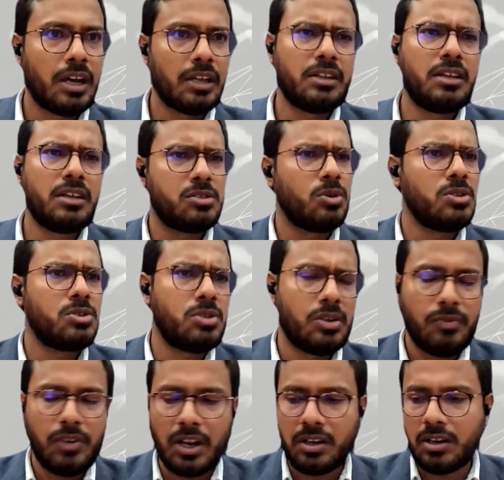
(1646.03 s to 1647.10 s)
I think it's also
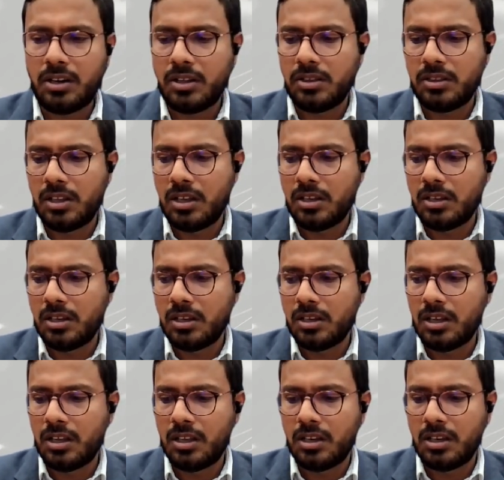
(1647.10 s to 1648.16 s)
reflected
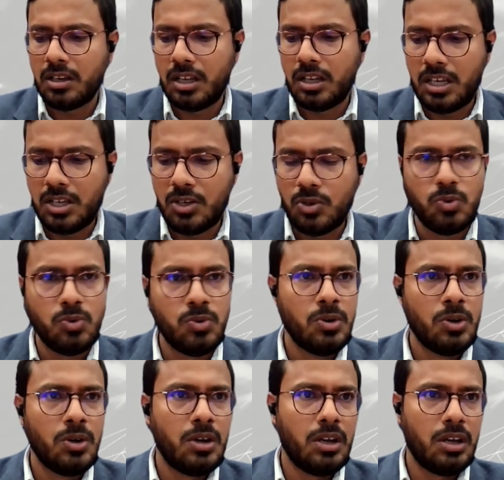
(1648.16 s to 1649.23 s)
in EU,
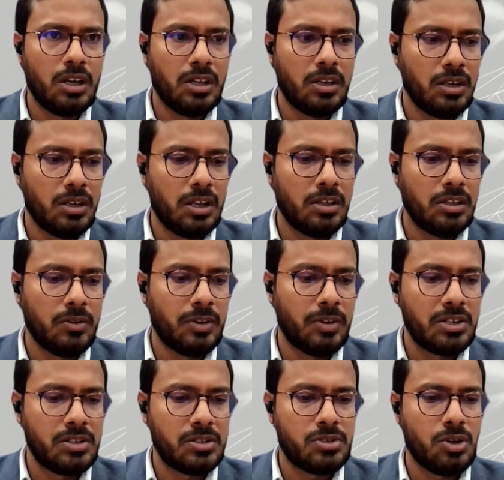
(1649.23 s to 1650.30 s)
in the
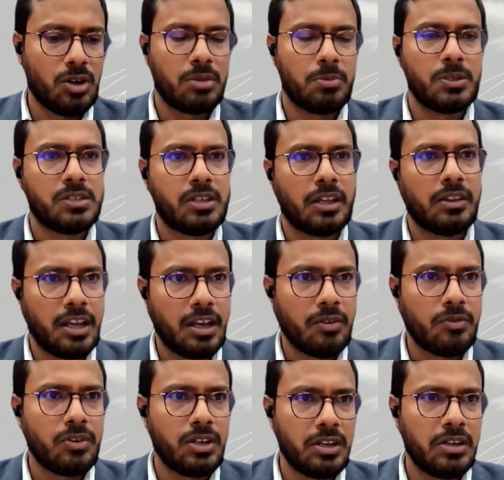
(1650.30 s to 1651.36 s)
various documents that they
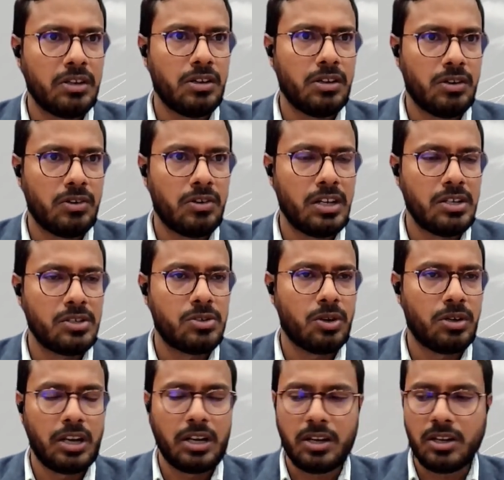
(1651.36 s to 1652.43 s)
have released
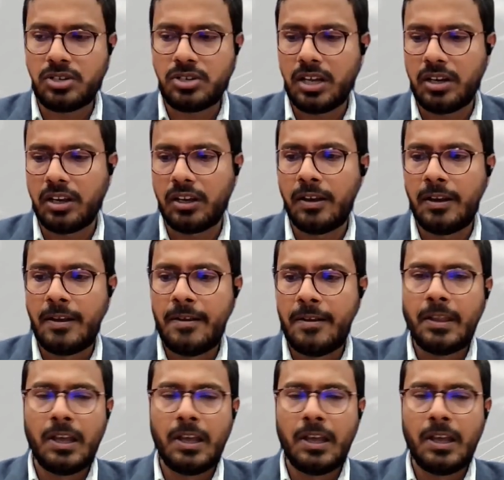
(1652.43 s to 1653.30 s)
on data sharing.